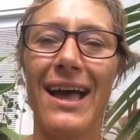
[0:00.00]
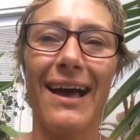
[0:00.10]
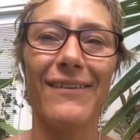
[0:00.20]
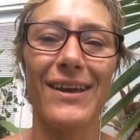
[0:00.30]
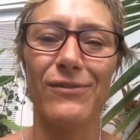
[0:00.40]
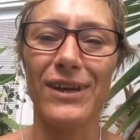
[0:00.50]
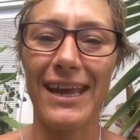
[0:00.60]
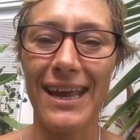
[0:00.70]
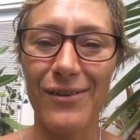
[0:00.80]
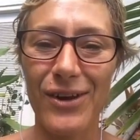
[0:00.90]
how every
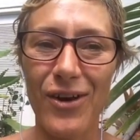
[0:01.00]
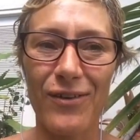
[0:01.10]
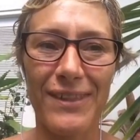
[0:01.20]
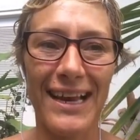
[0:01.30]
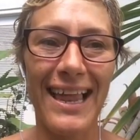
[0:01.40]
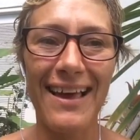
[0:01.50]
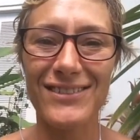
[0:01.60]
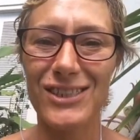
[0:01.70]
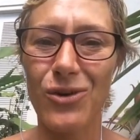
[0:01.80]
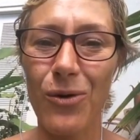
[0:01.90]
area of their lives
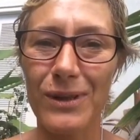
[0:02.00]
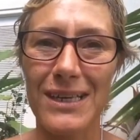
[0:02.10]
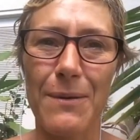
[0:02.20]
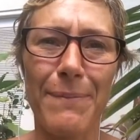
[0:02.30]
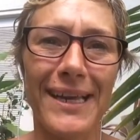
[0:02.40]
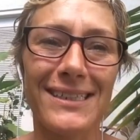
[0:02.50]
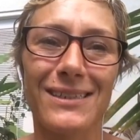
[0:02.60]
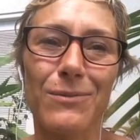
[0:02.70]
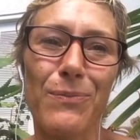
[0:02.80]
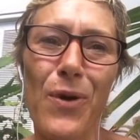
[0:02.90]
is whole and abundant
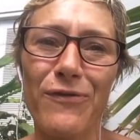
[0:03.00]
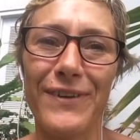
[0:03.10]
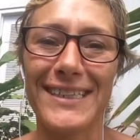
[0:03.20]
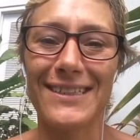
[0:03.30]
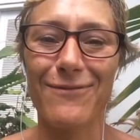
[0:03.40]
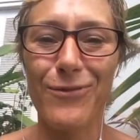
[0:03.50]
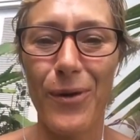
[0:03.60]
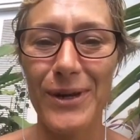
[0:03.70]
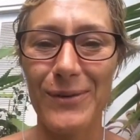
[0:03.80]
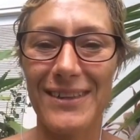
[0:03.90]
and perfect and
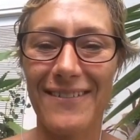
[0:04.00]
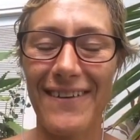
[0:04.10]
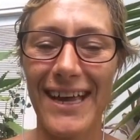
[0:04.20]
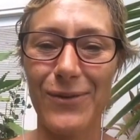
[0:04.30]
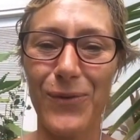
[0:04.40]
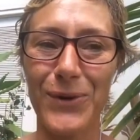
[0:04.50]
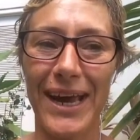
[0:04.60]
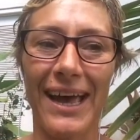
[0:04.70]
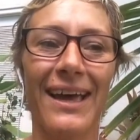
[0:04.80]
flowing with divine order.